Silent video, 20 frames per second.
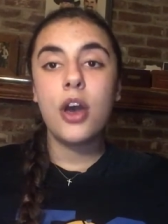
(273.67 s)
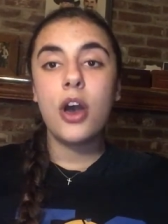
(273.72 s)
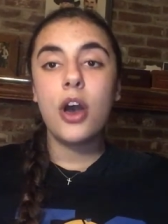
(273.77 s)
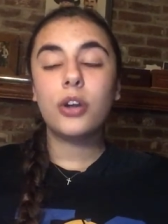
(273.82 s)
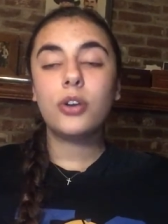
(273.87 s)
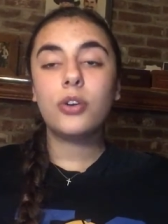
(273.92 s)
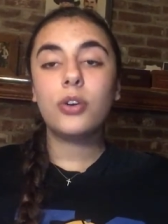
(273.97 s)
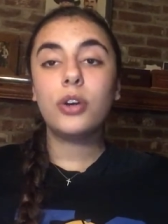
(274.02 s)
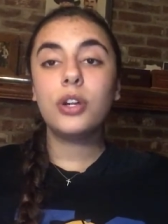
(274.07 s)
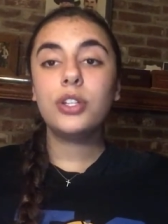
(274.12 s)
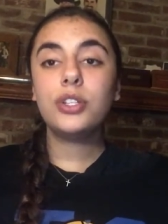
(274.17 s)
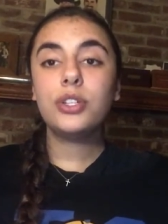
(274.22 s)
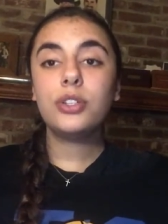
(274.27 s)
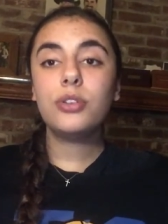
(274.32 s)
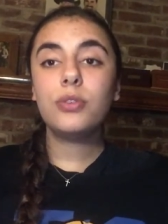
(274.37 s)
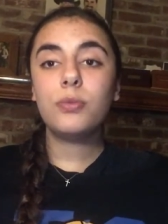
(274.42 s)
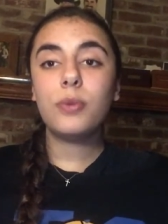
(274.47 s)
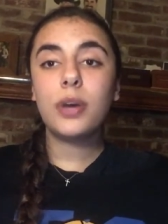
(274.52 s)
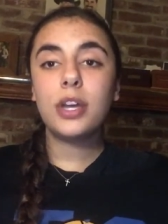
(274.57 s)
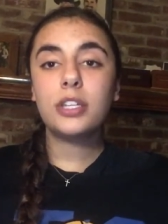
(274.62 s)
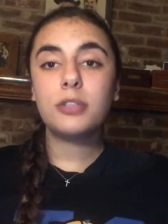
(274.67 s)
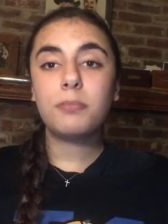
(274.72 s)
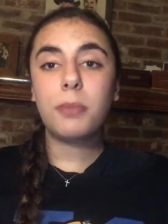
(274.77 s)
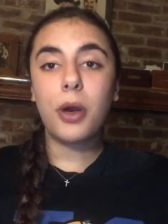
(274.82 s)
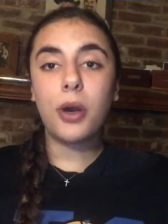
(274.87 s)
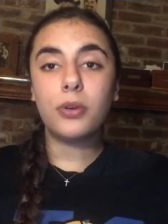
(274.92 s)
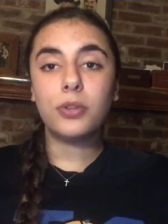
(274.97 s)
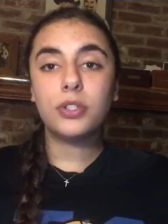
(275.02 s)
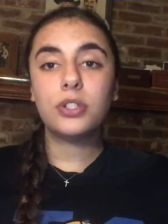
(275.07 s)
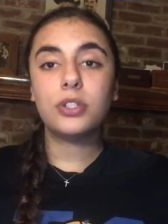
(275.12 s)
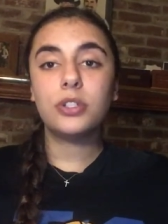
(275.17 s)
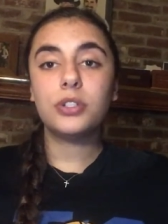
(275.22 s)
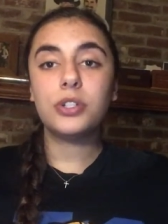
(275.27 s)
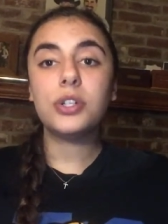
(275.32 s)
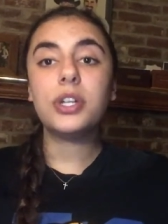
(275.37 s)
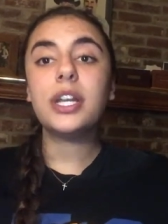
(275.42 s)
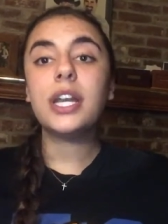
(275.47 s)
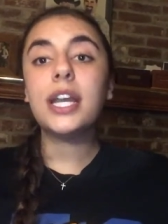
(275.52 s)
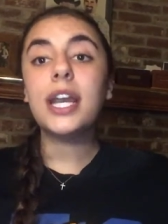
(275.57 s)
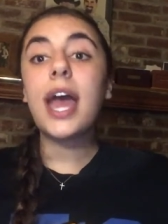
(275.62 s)
According to the West Post,
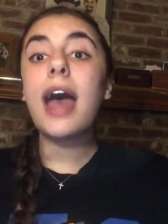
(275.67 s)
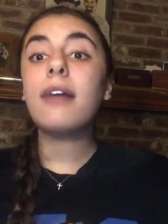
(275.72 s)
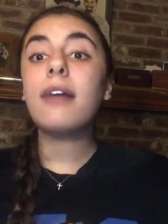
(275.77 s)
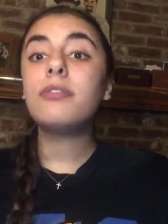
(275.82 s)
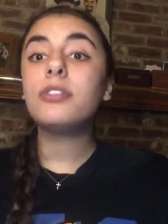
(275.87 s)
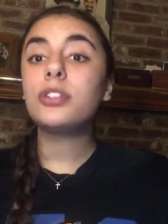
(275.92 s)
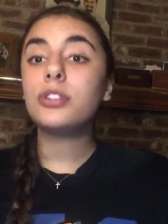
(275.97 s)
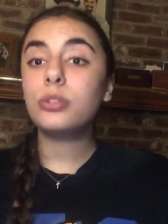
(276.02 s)
during an average